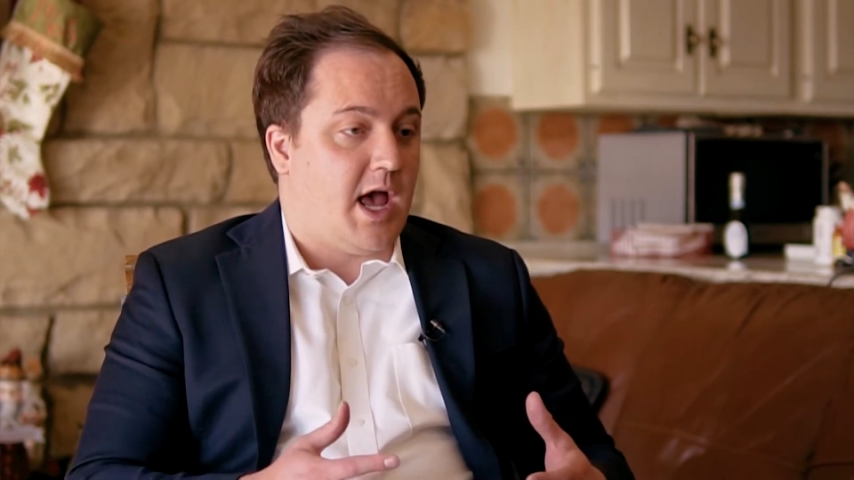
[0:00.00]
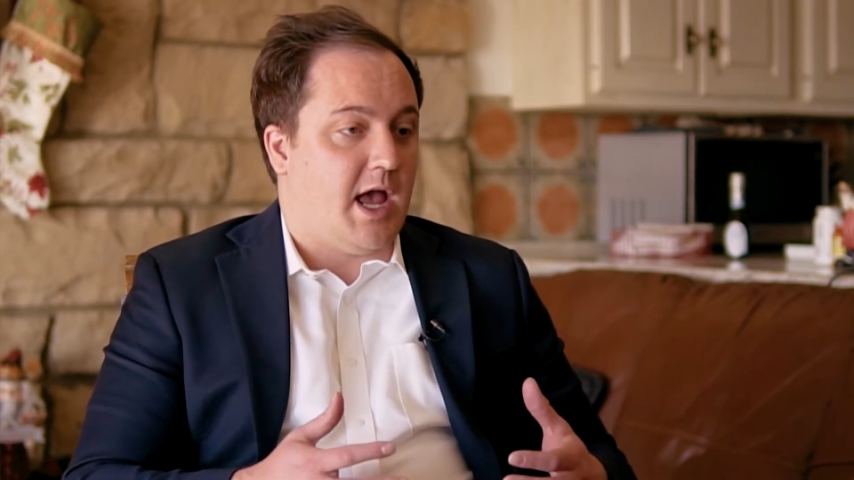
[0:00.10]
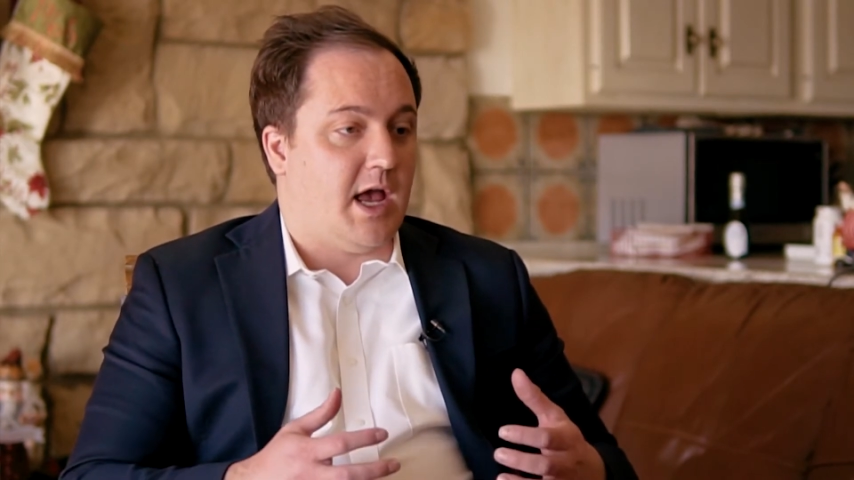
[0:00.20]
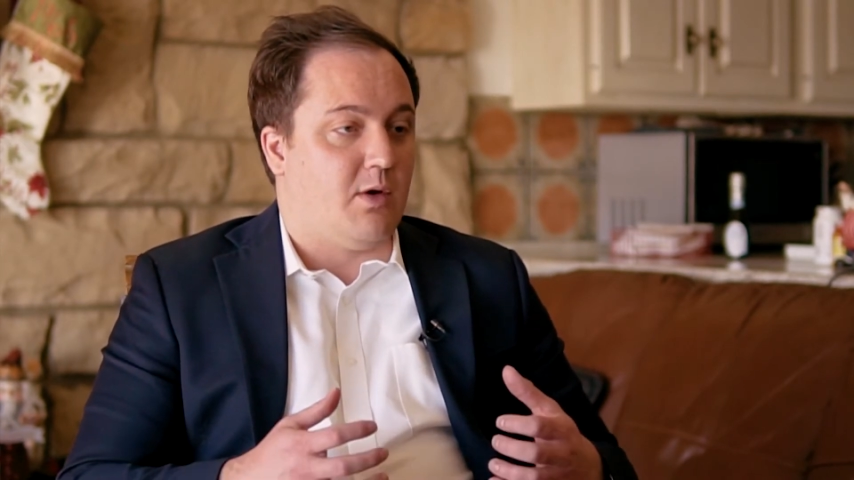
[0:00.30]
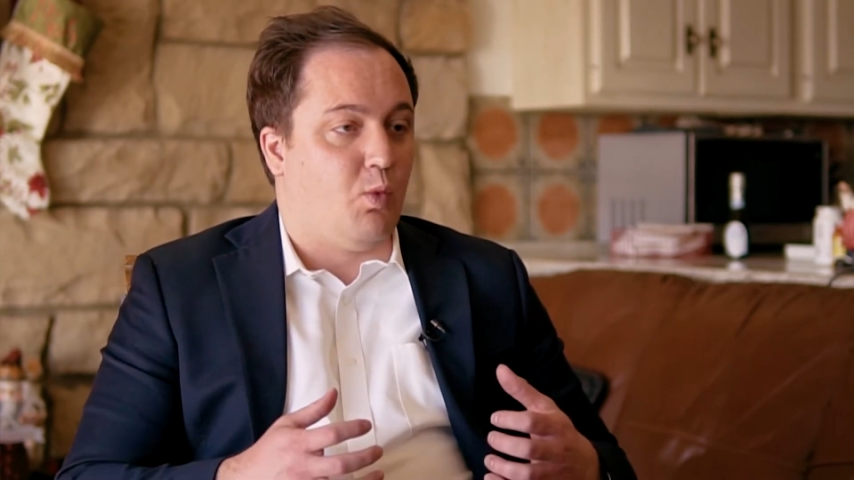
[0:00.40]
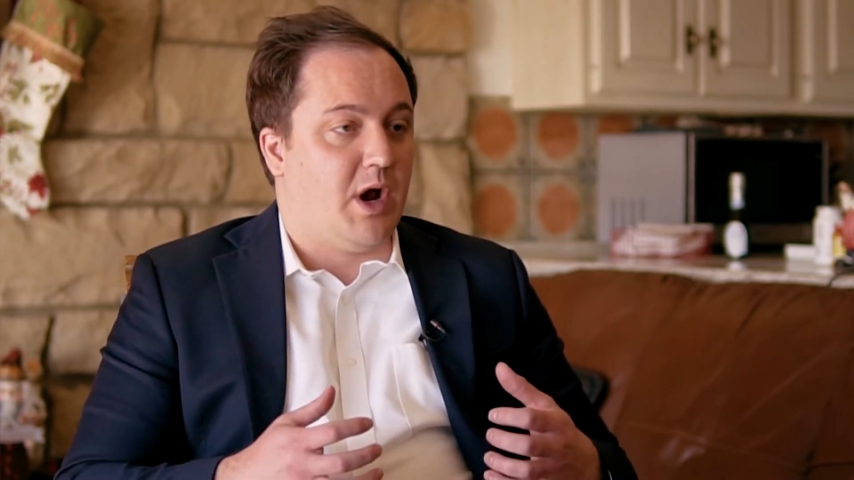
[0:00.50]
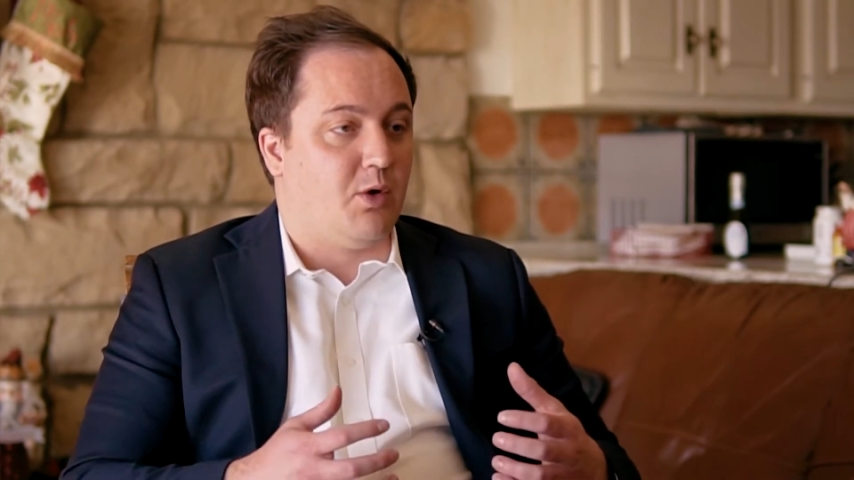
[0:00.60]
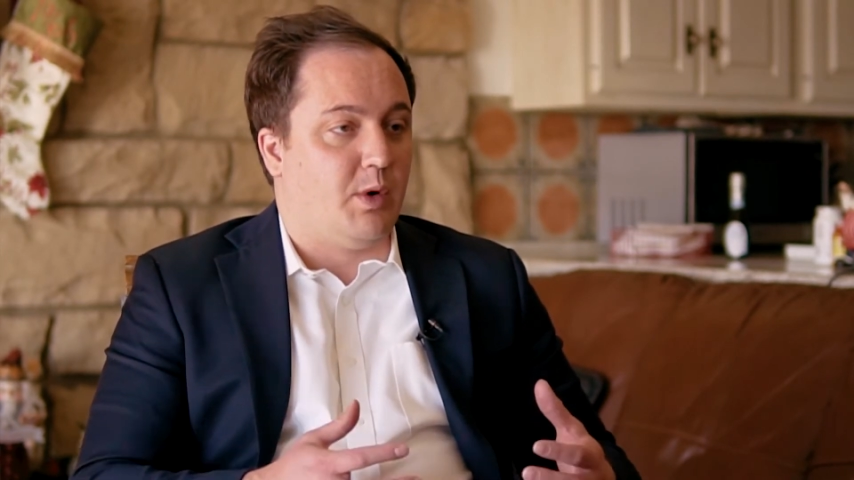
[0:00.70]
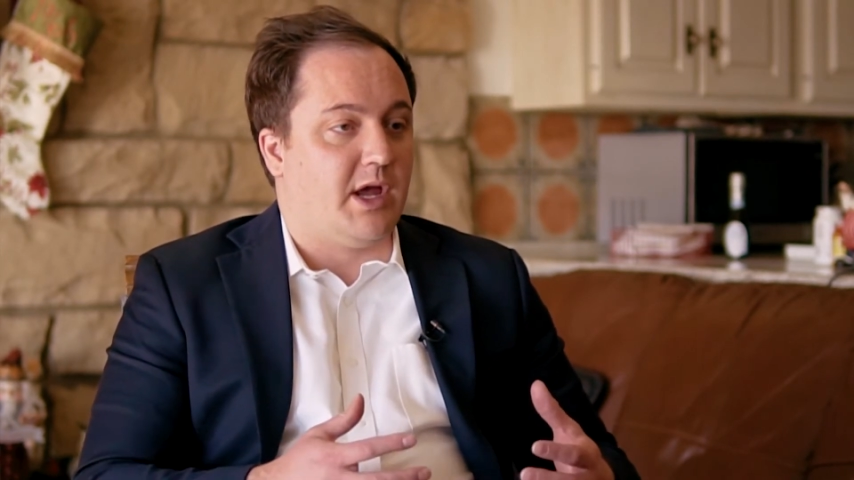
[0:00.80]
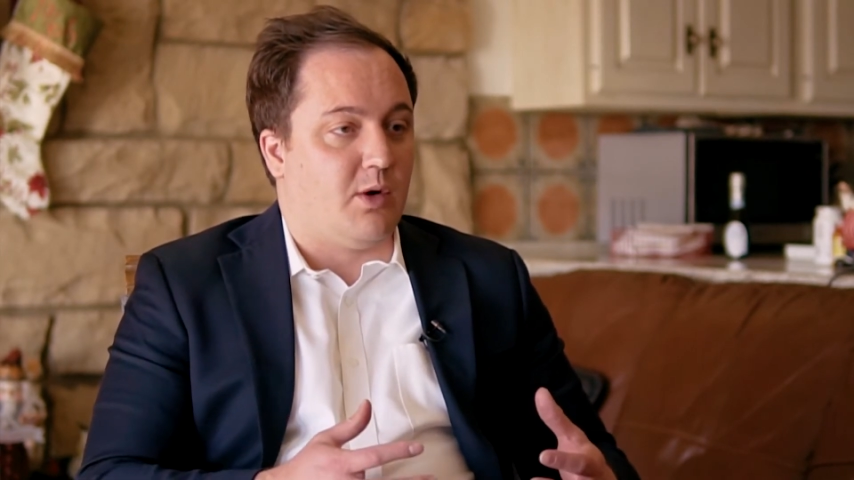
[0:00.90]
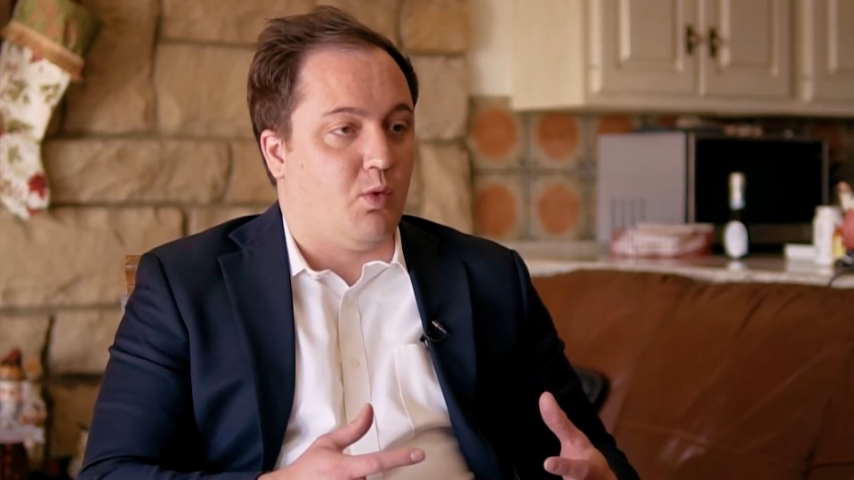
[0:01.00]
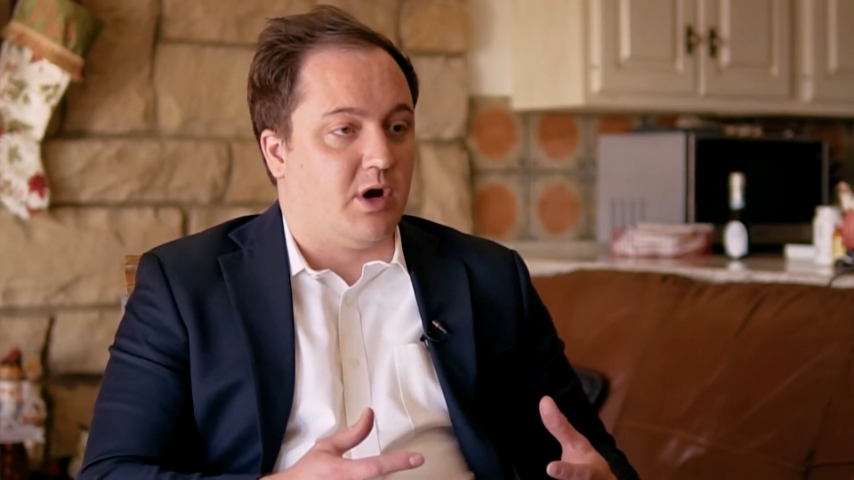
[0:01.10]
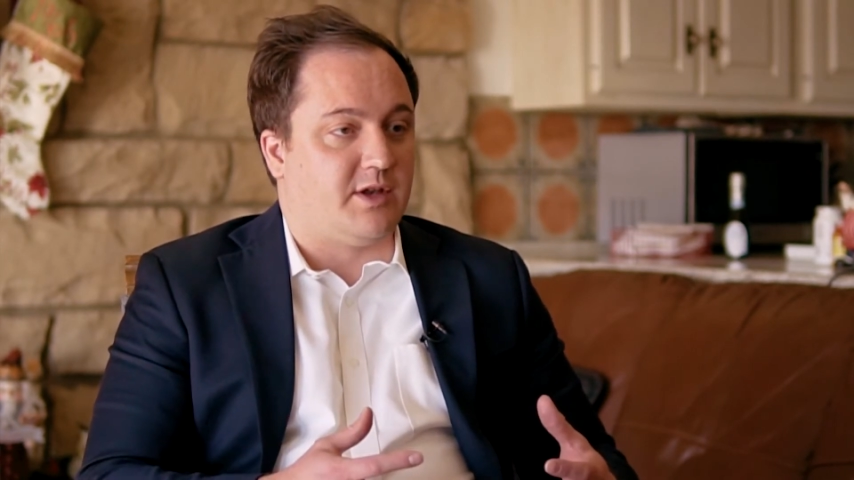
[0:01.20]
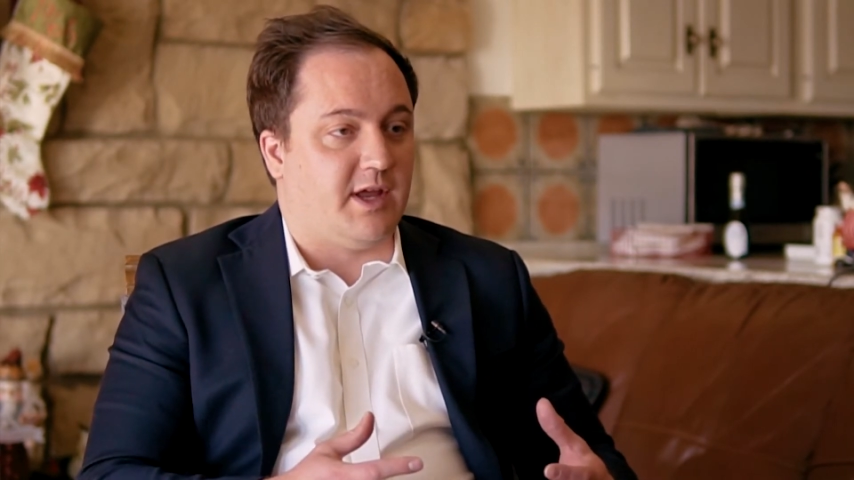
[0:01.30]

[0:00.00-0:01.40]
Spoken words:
and where we can work